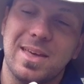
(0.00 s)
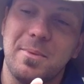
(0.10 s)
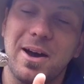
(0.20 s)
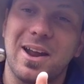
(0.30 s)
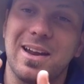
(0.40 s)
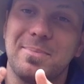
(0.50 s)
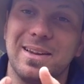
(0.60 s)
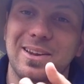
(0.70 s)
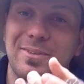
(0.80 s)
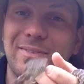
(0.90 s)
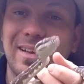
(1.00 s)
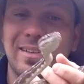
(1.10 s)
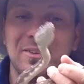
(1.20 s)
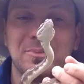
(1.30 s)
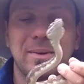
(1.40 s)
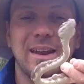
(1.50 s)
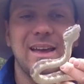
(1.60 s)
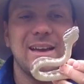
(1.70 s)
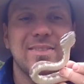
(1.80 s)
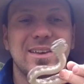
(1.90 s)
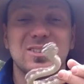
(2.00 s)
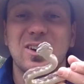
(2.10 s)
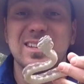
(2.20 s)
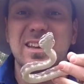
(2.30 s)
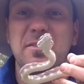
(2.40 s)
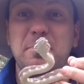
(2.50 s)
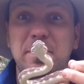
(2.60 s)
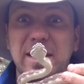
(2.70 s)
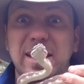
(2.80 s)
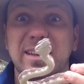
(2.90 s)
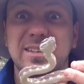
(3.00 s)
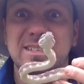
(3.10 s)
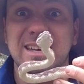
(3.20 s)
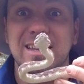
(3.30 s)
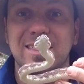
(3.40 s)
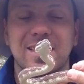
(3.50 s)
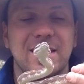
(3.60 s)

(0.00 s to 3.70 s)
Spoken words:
They might only be little flailers, but these guys have big teeth.